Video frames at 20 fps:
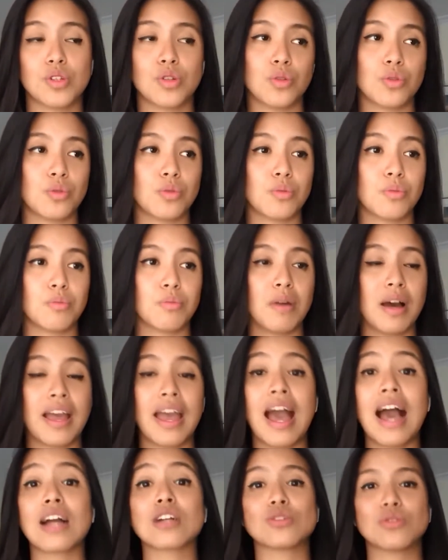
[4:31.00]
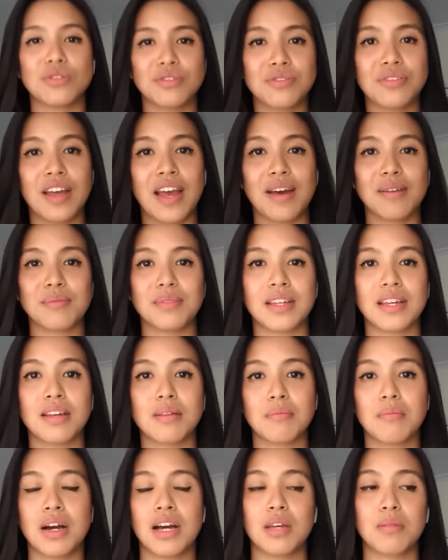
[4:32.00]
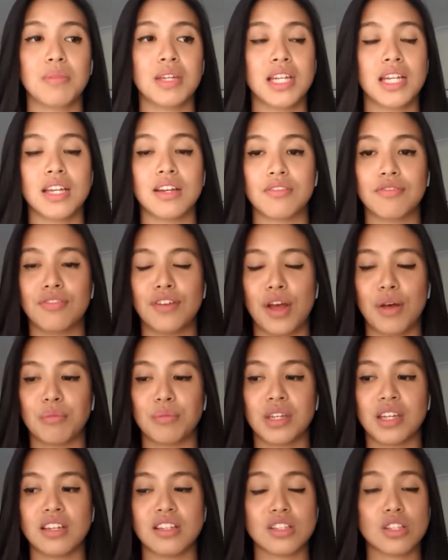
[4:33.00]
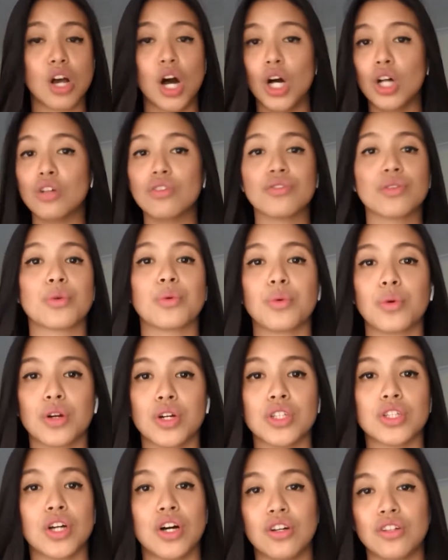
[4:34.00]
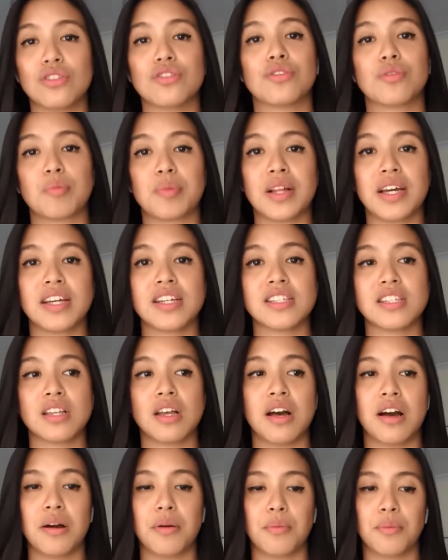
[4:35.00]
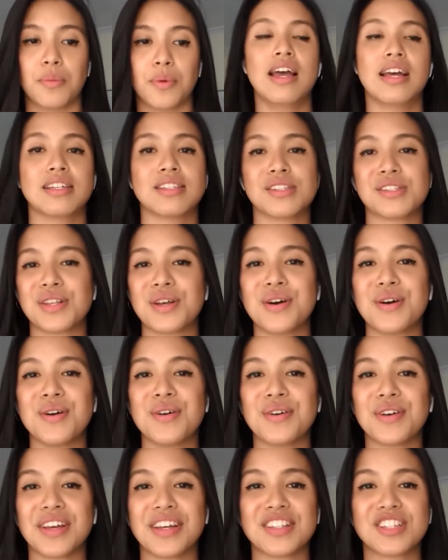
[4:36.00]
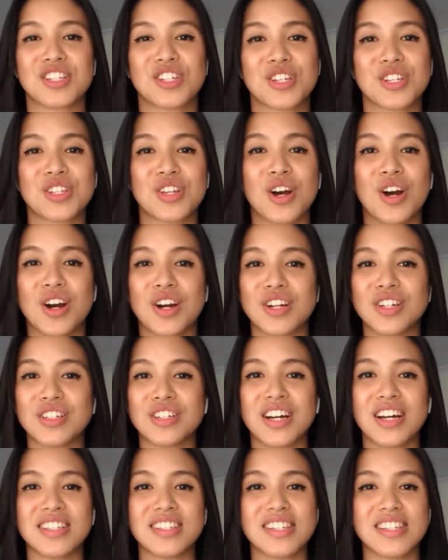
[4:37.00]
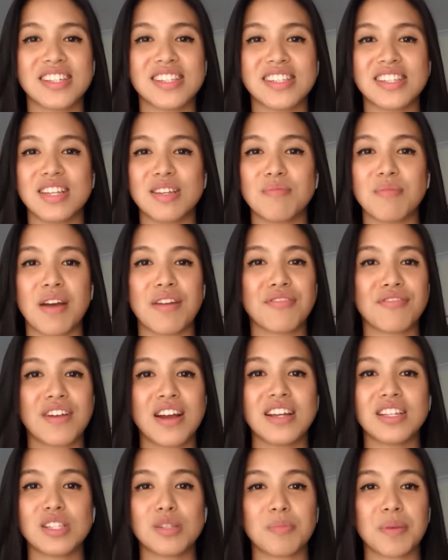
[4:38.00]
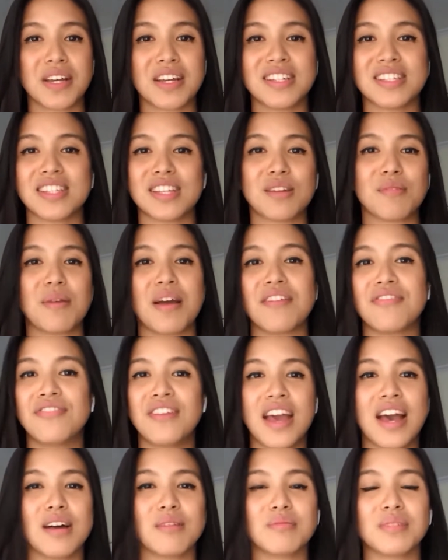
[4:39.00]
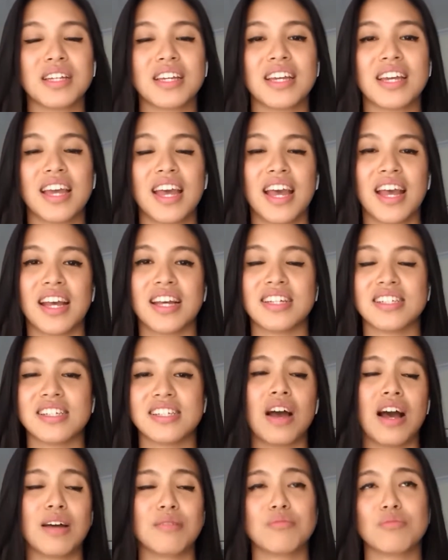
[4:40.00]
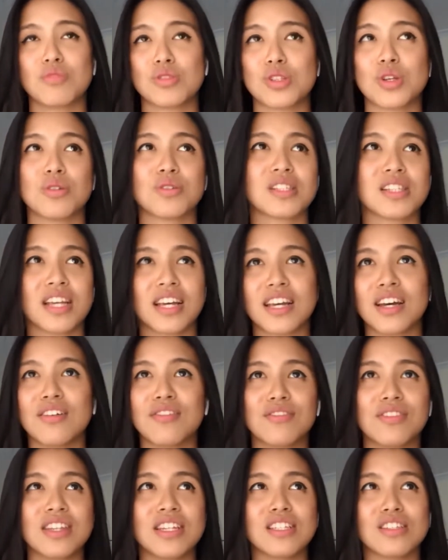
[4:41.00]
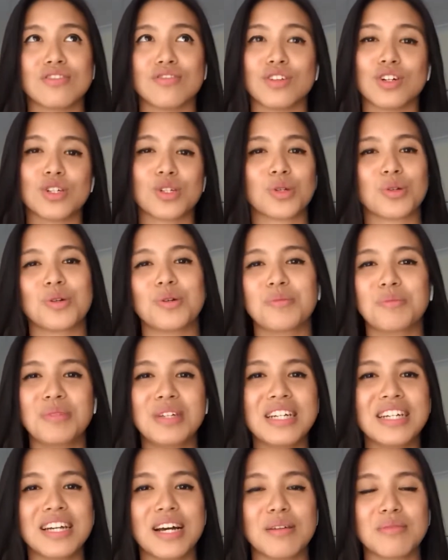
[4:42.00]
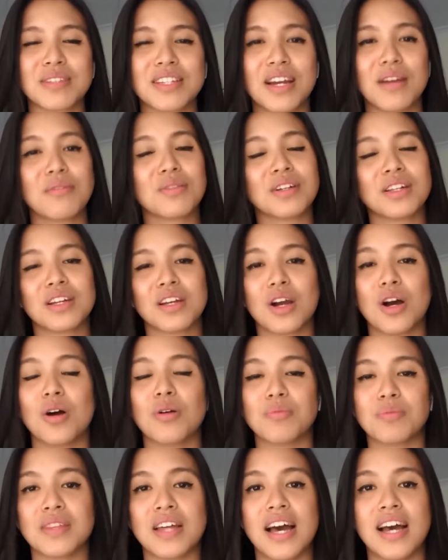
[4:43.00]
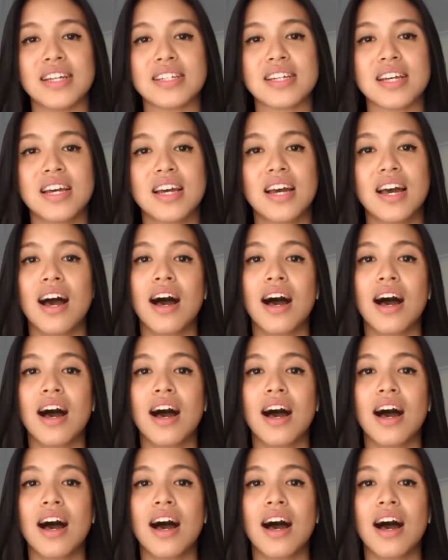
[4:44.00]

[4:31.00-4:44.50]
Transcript: to my actual family. My immediate family is all over the world, all over the place. And so it's just hard not to see my friends because they're my family. And I'm so sick of these virtual meetups. I really hope that